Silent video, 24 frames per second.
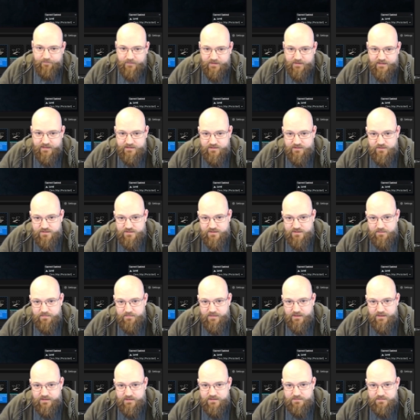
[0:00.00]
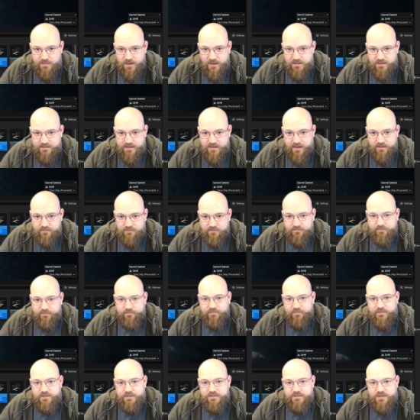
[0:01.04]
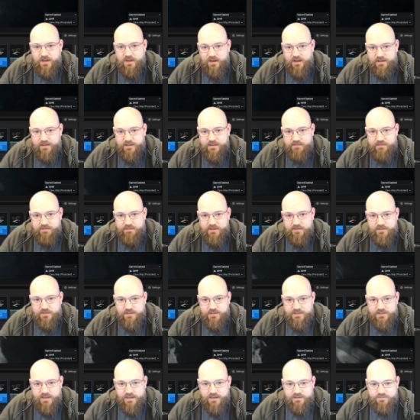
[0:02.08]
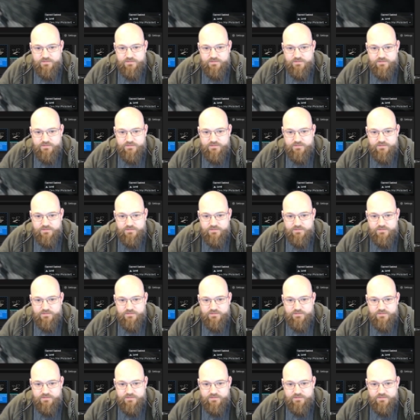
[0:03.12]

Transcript: Need to do something to mask out the sky. The original just had